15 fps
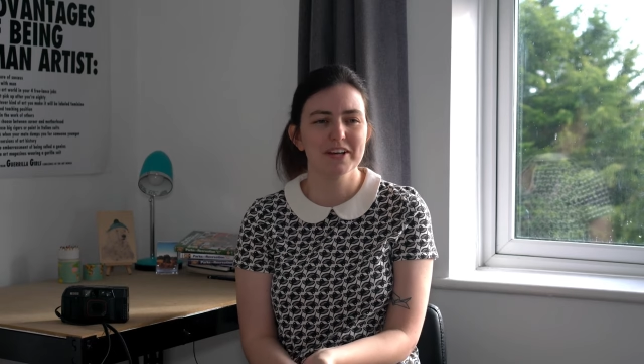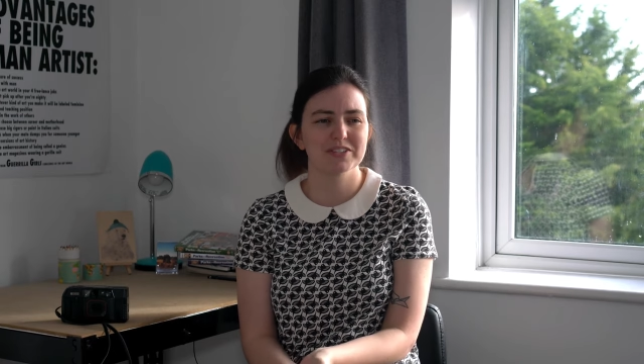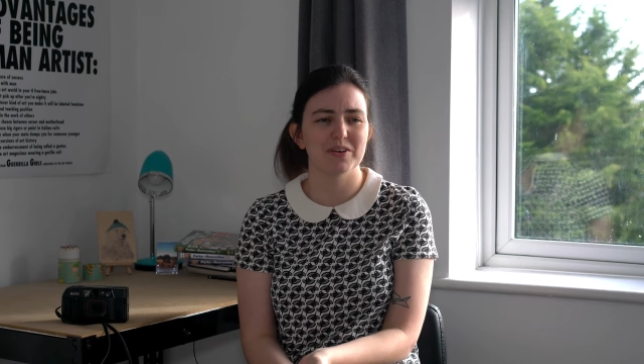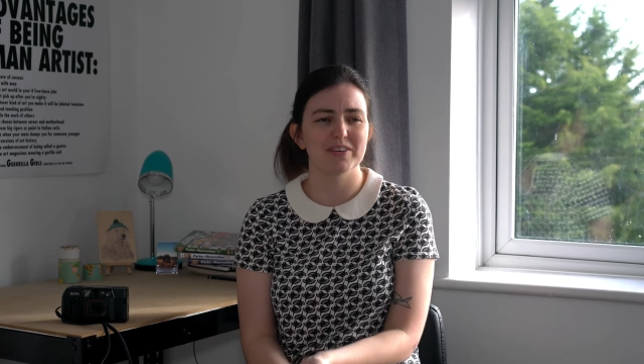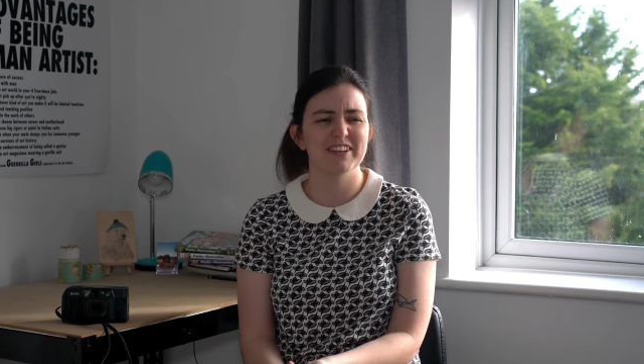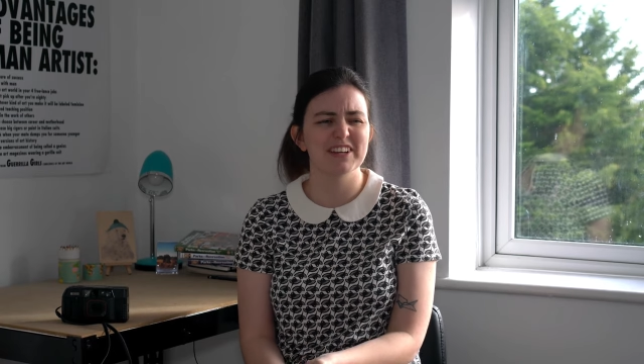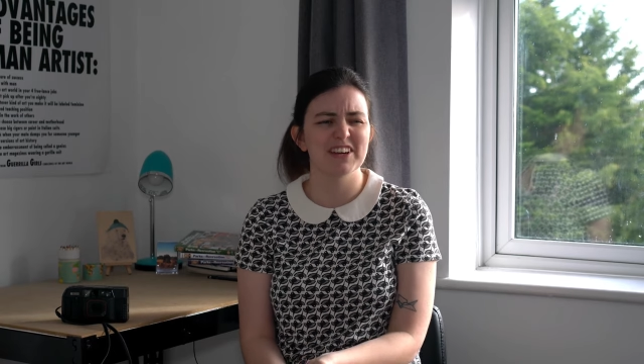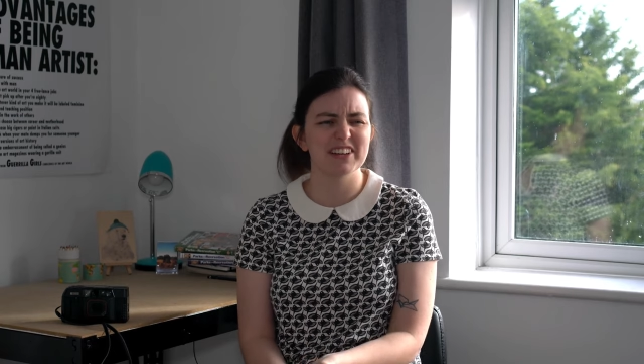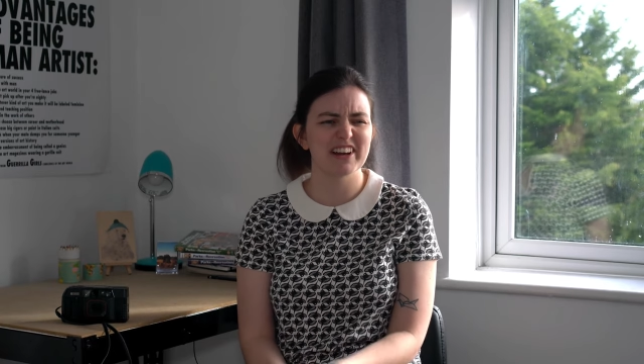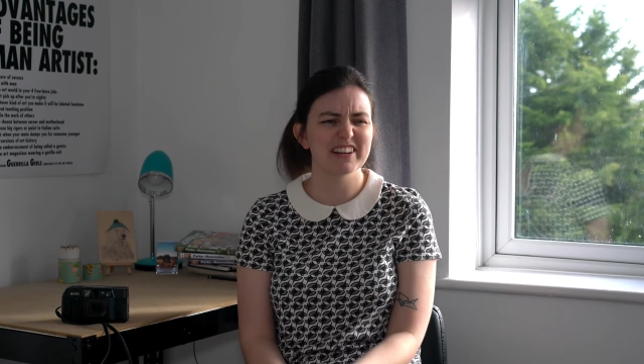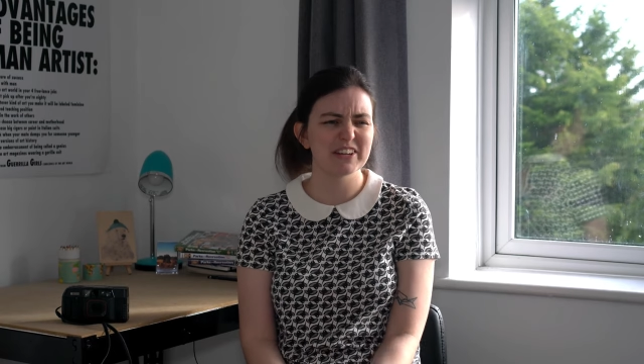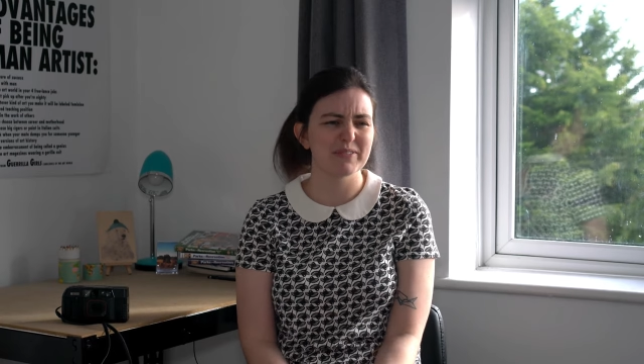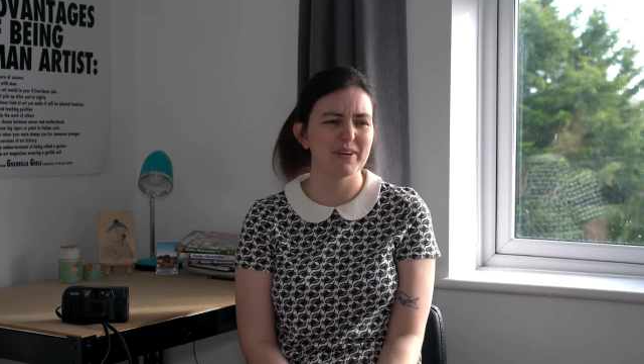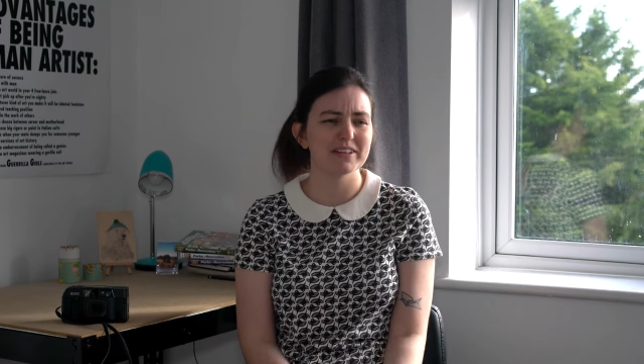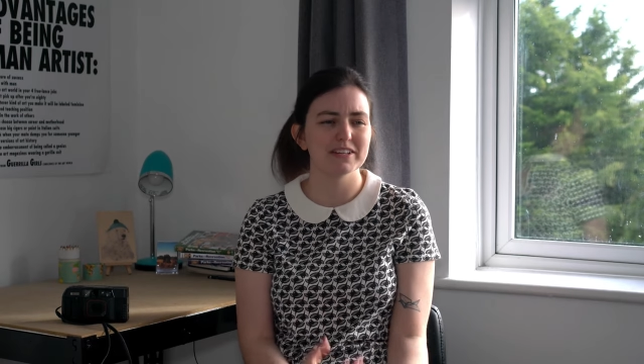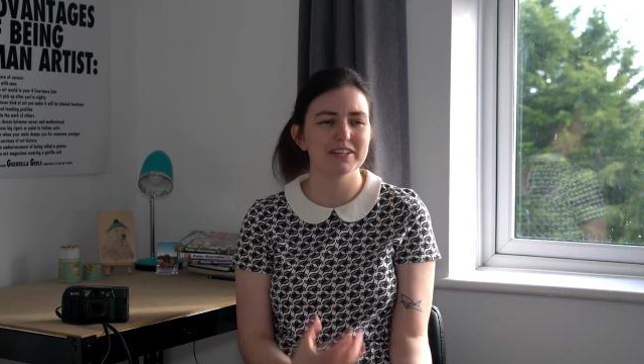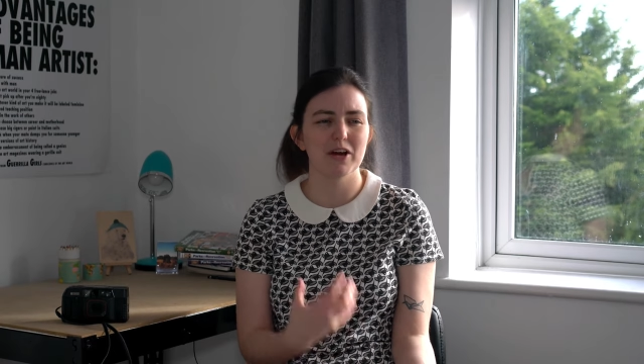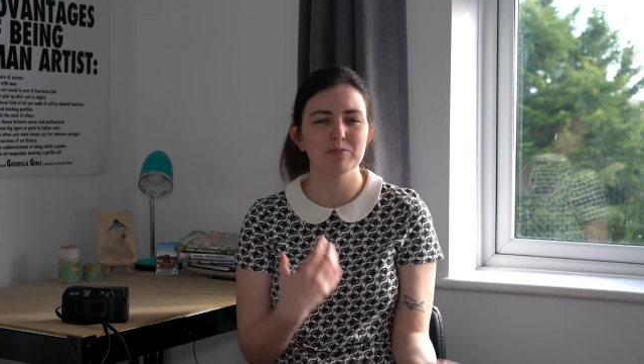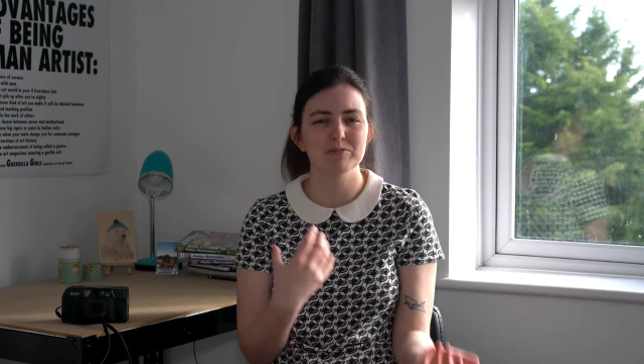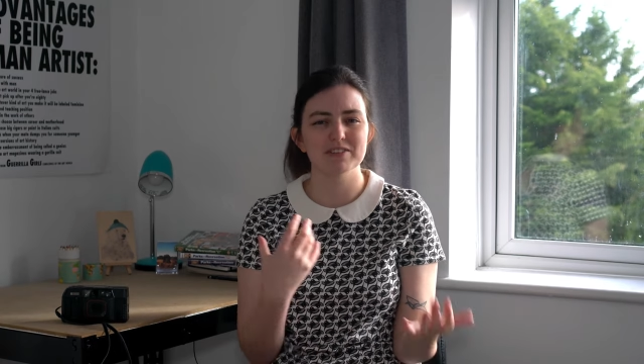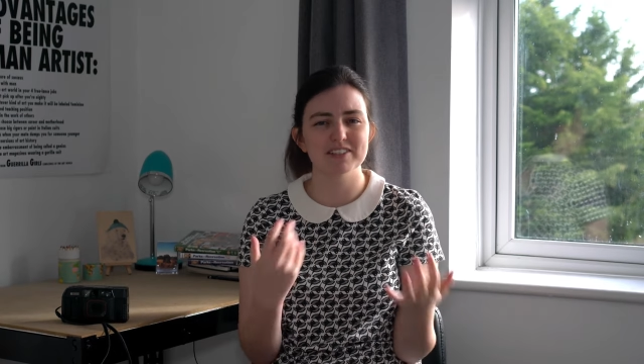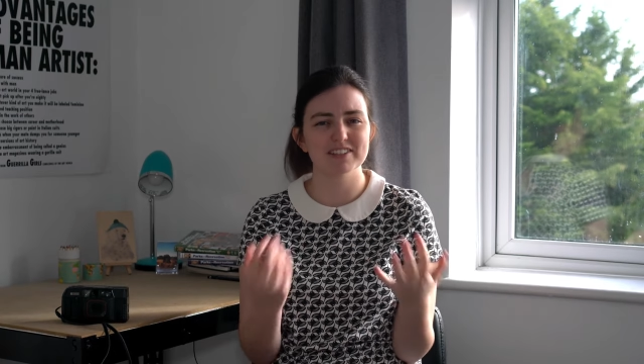so I think I kind of ended
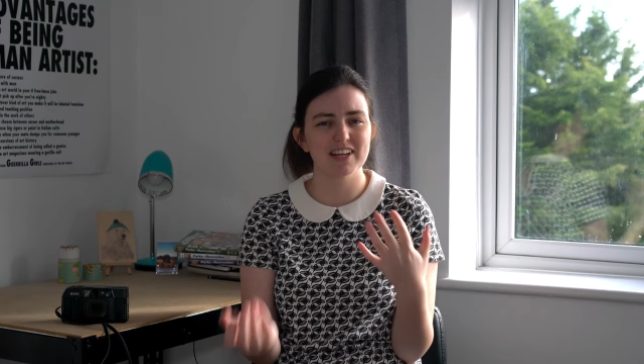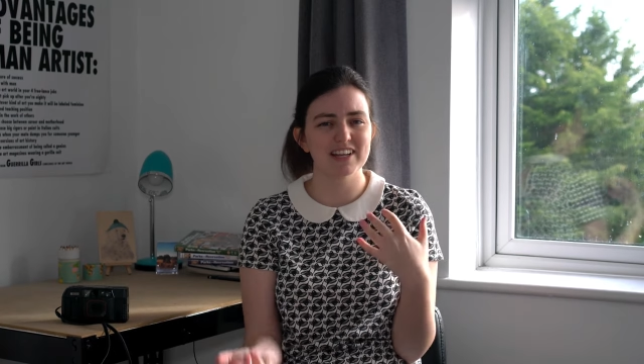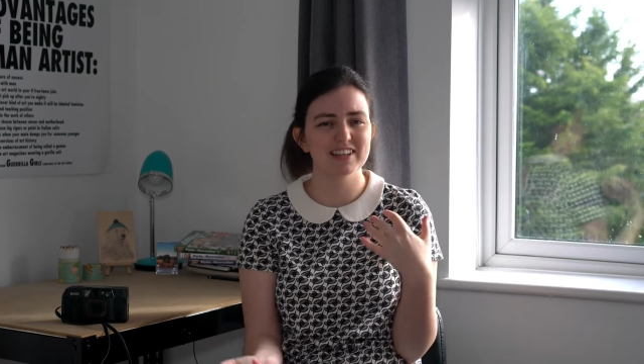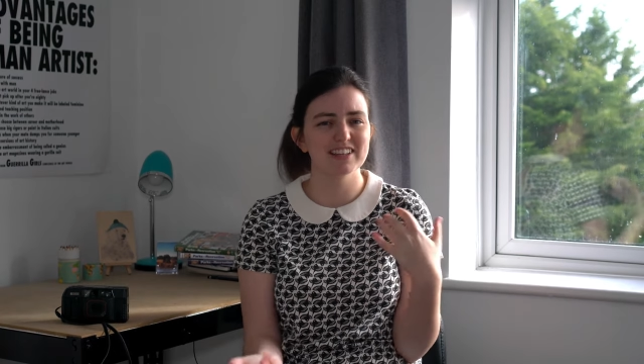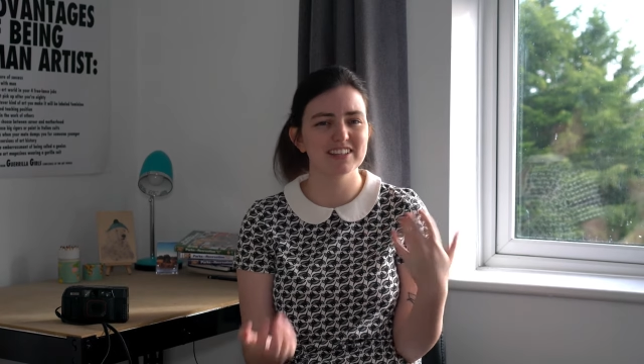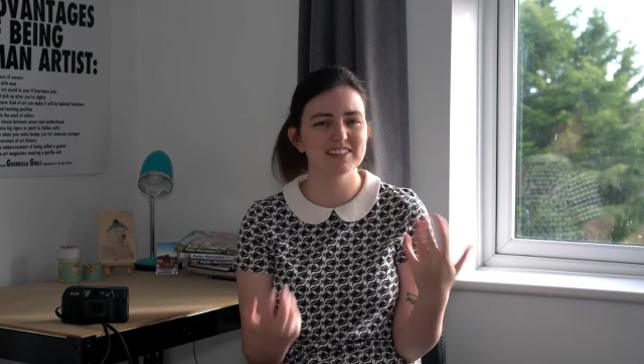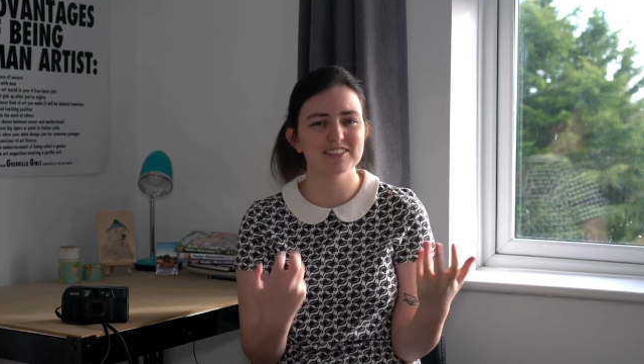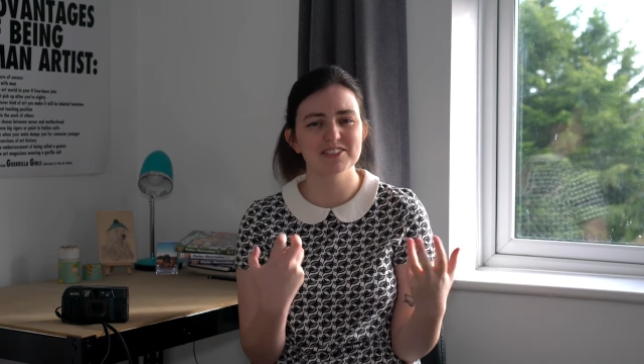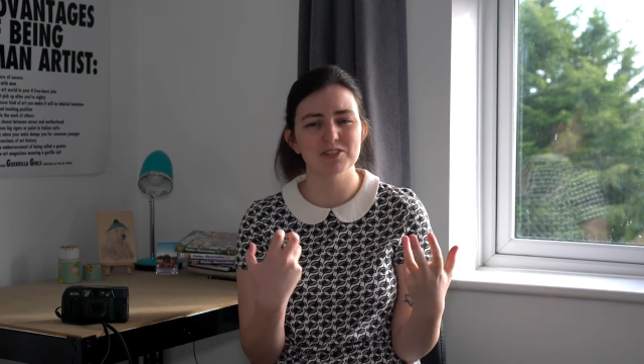up just taking